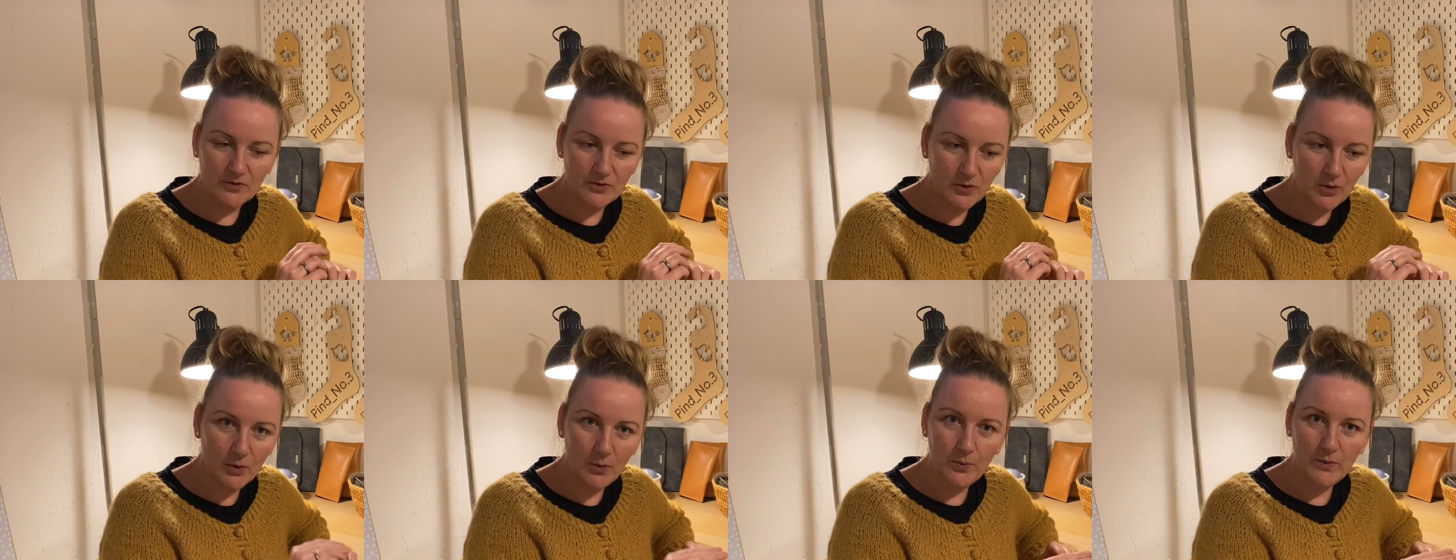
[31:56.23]

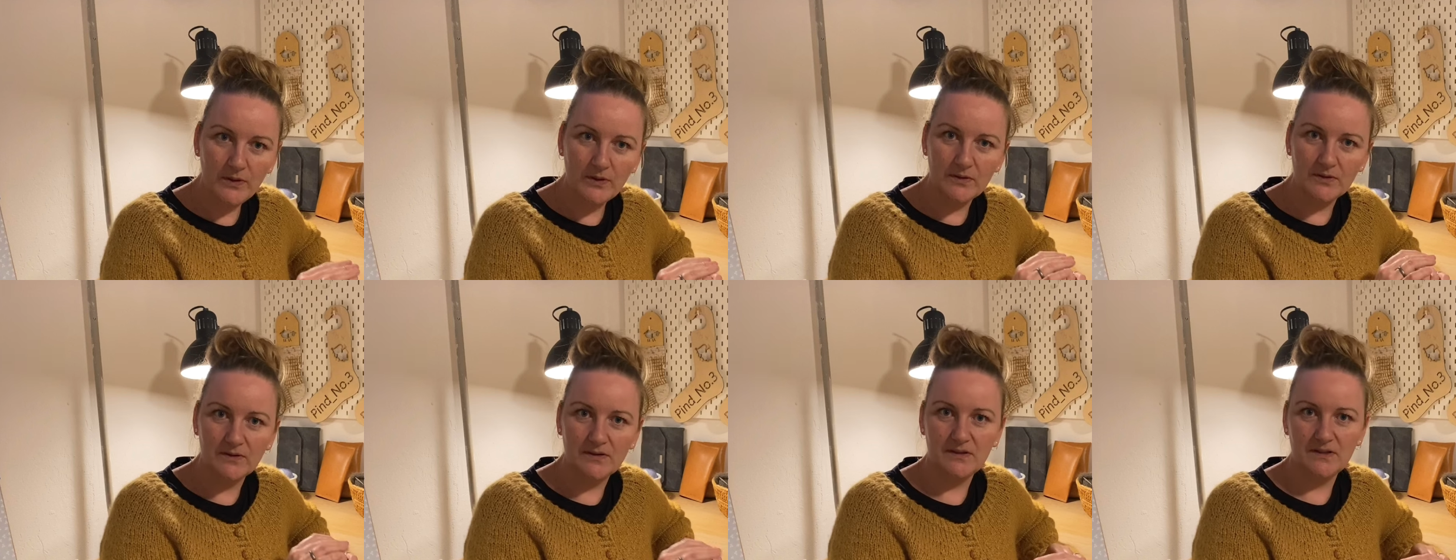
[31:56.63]

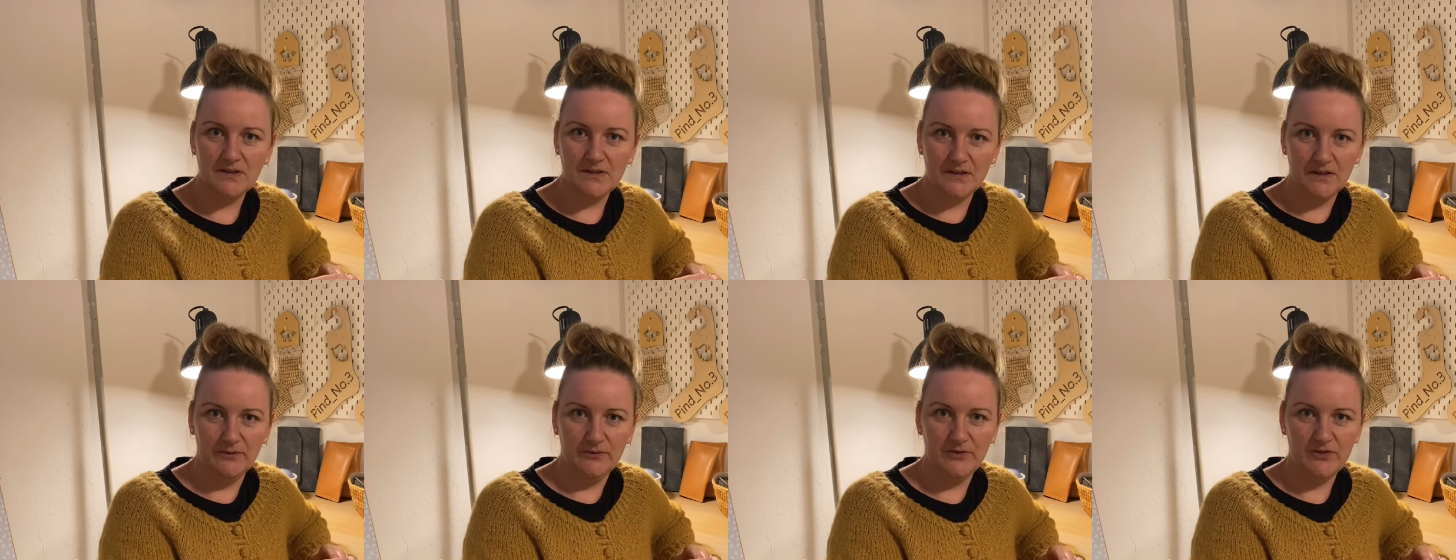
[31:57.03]
going on this
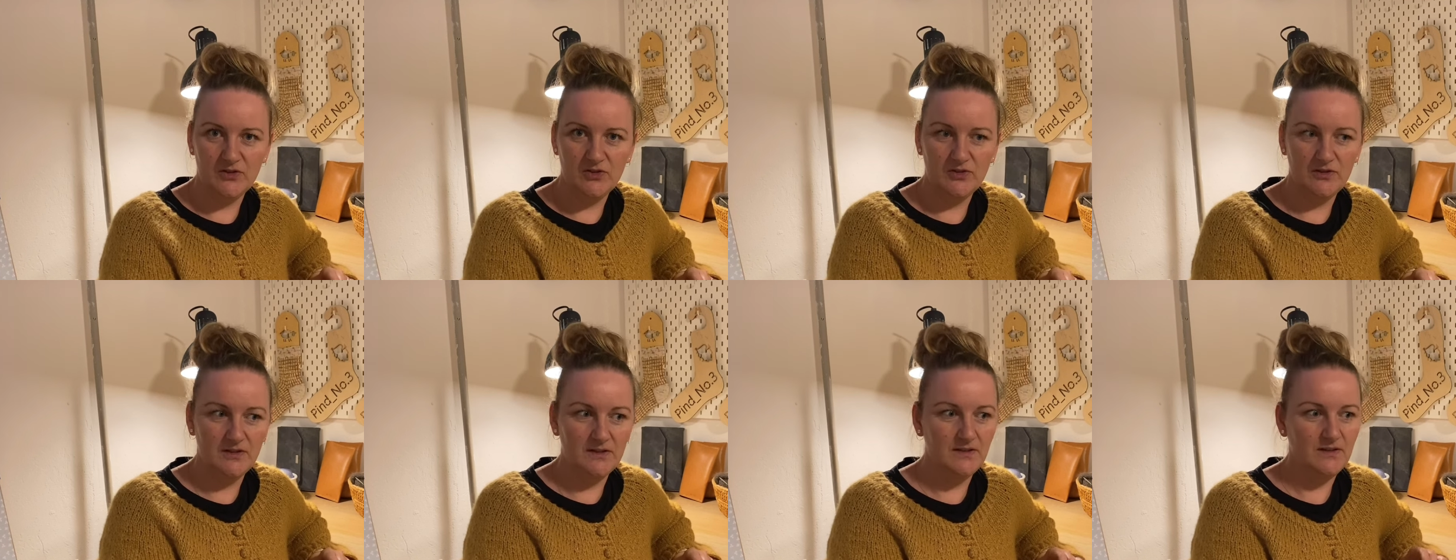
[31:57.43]

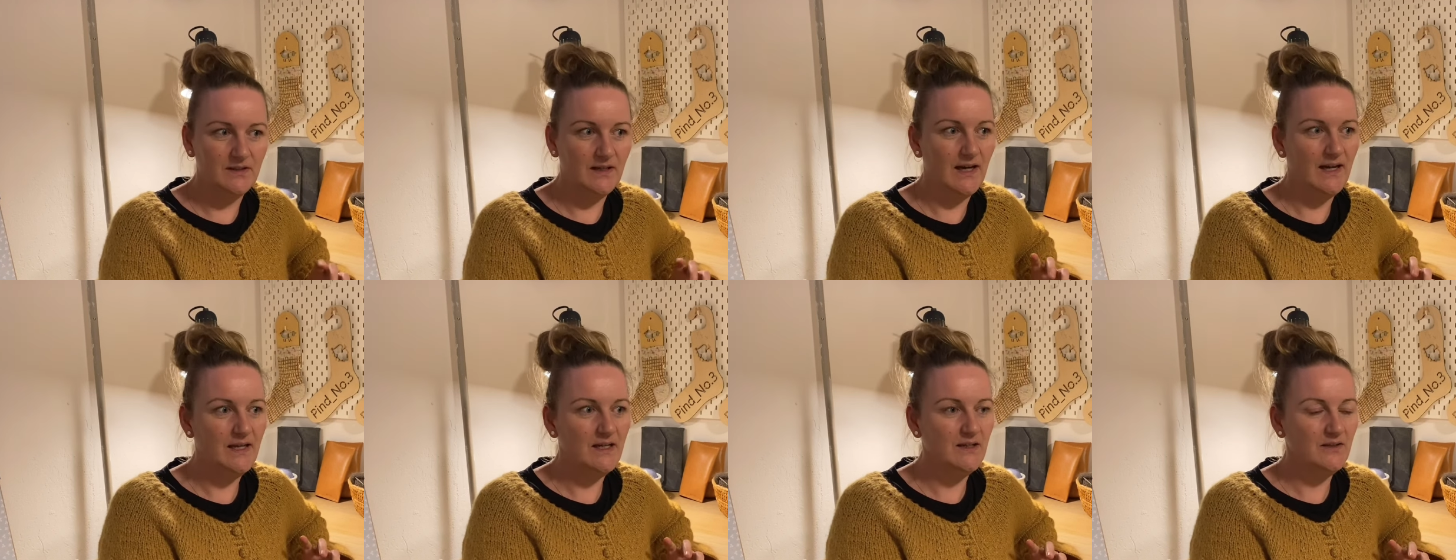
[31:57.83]
selfish knitting.
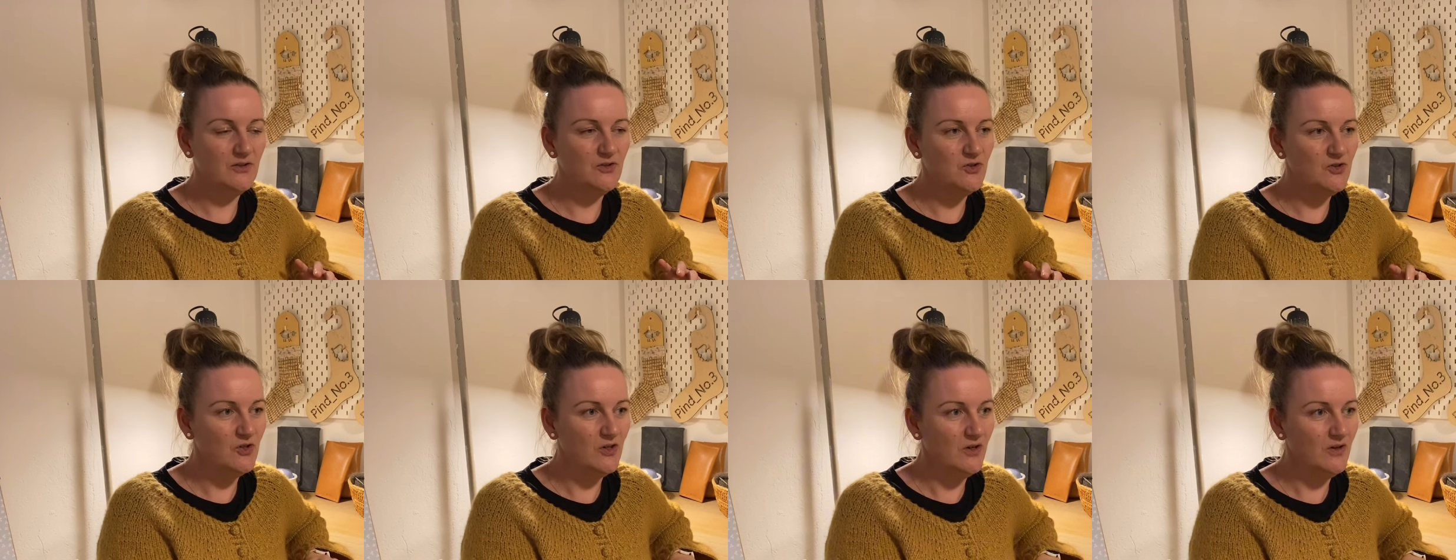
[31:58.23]
I
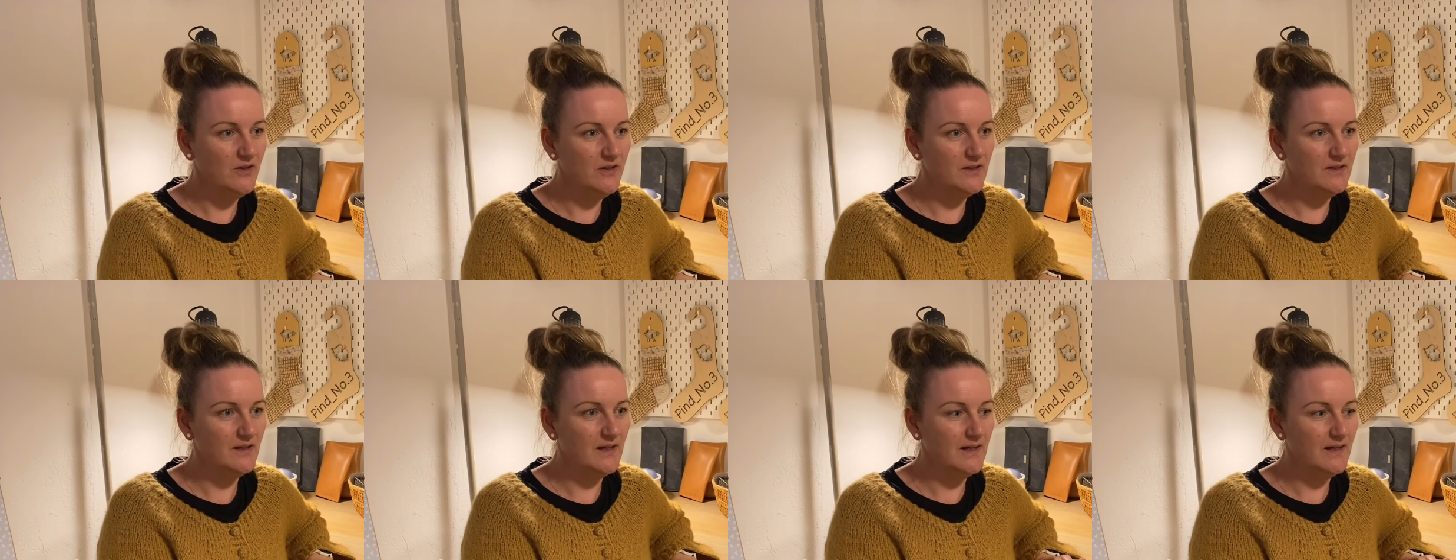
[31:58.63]
enjoy it.